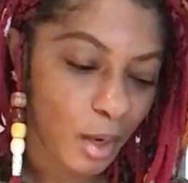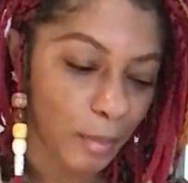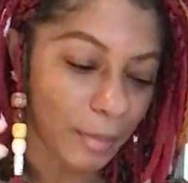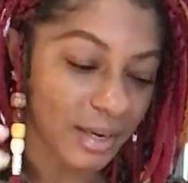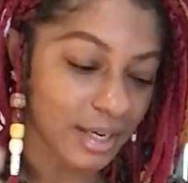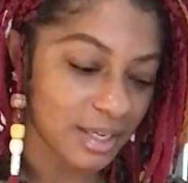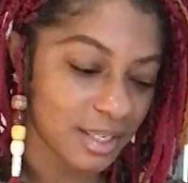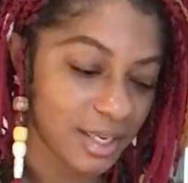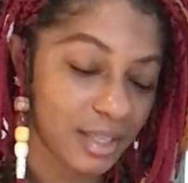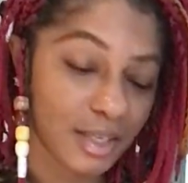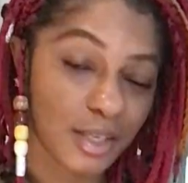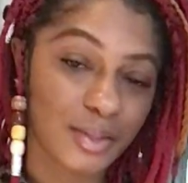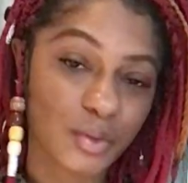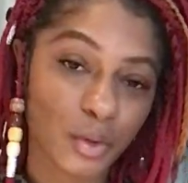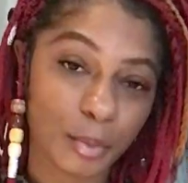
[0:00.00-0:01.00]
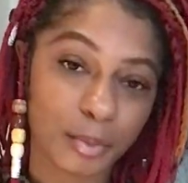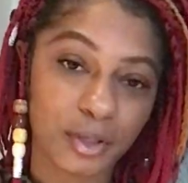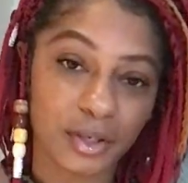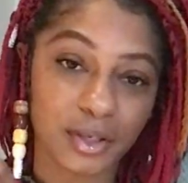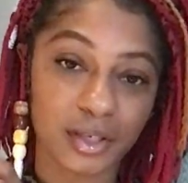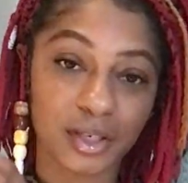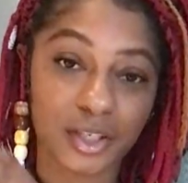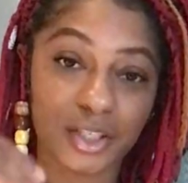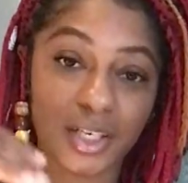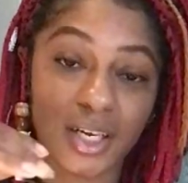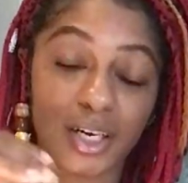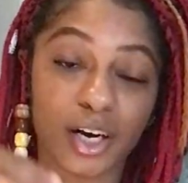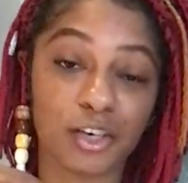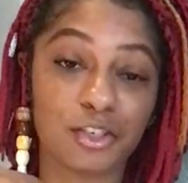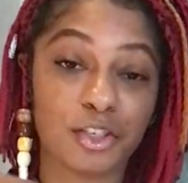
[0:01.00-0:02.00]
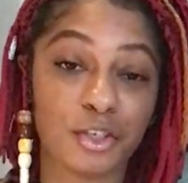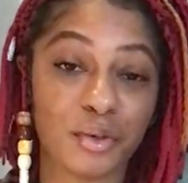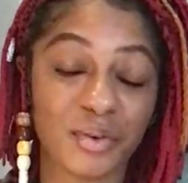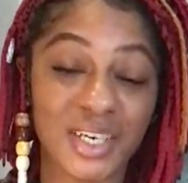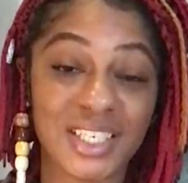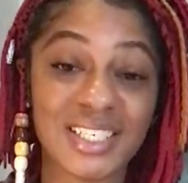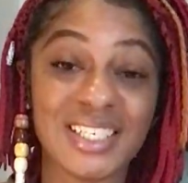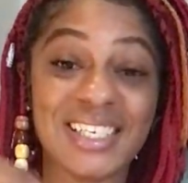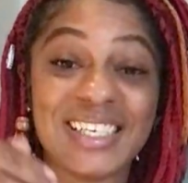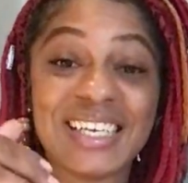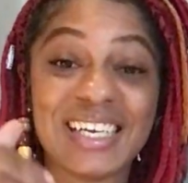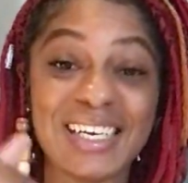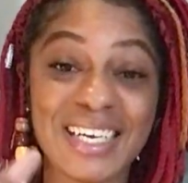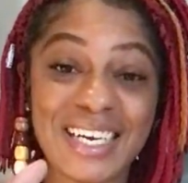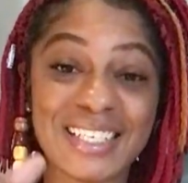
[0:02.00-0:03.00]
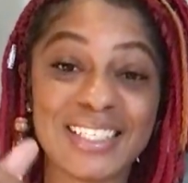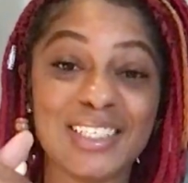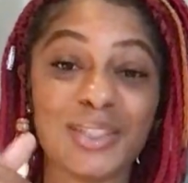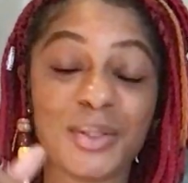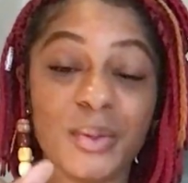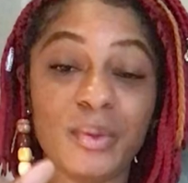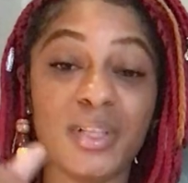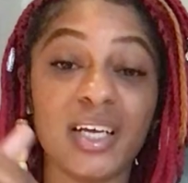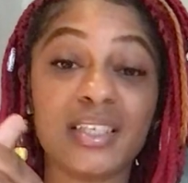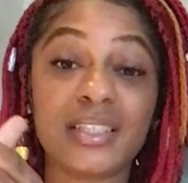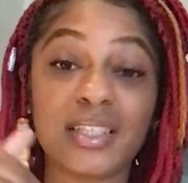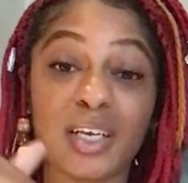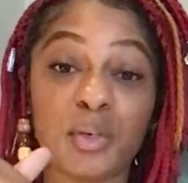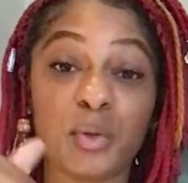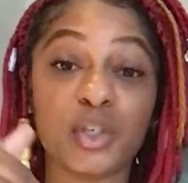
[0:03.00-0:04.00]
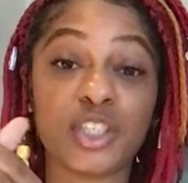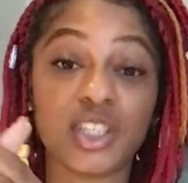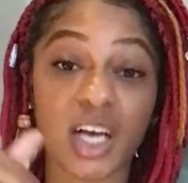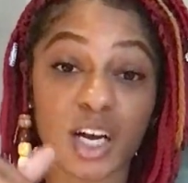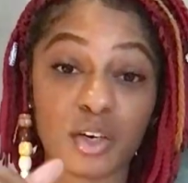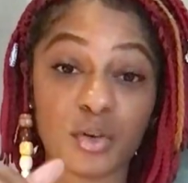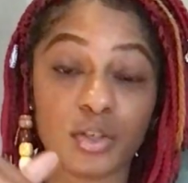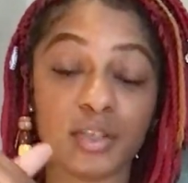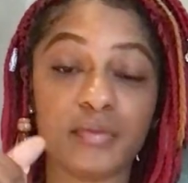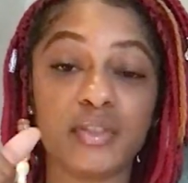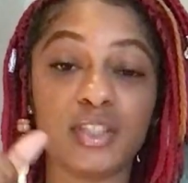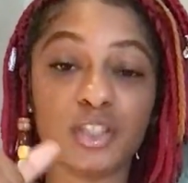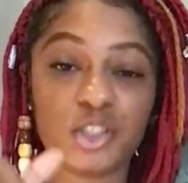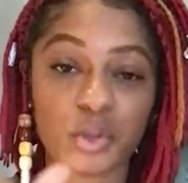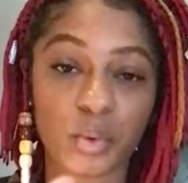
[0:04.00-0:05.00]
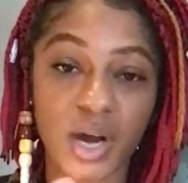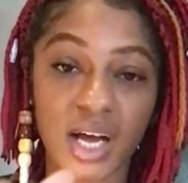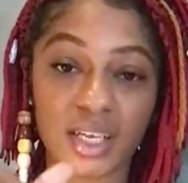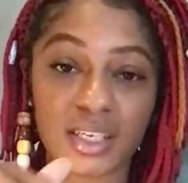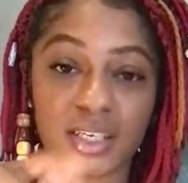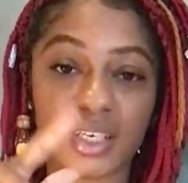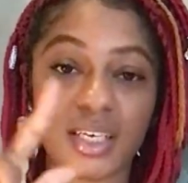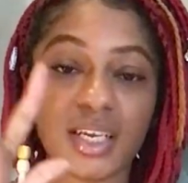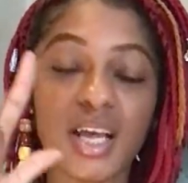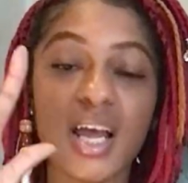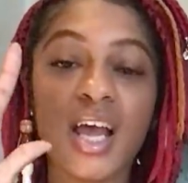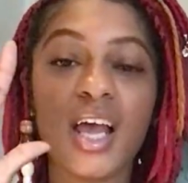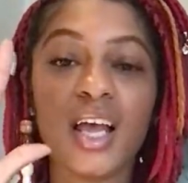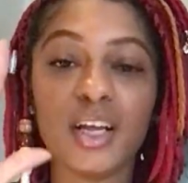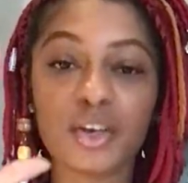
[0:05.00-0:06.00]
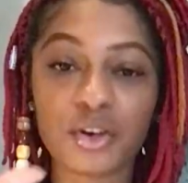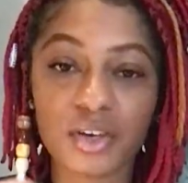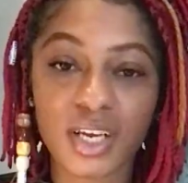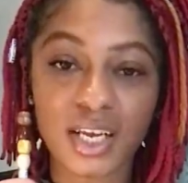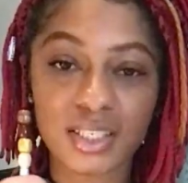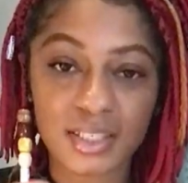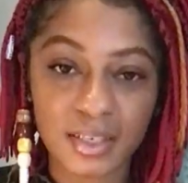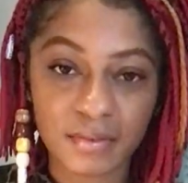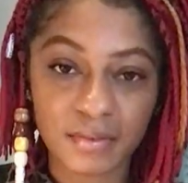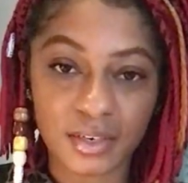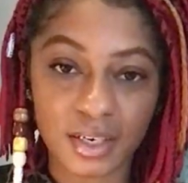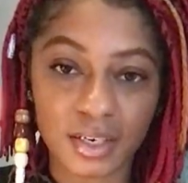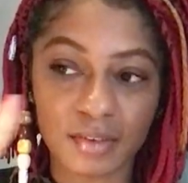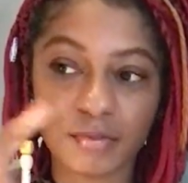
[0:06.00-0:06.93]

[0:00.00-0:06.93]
But again, that Scorpio energy in our generation and connecting to that sacred chakra of sensuality and creativity.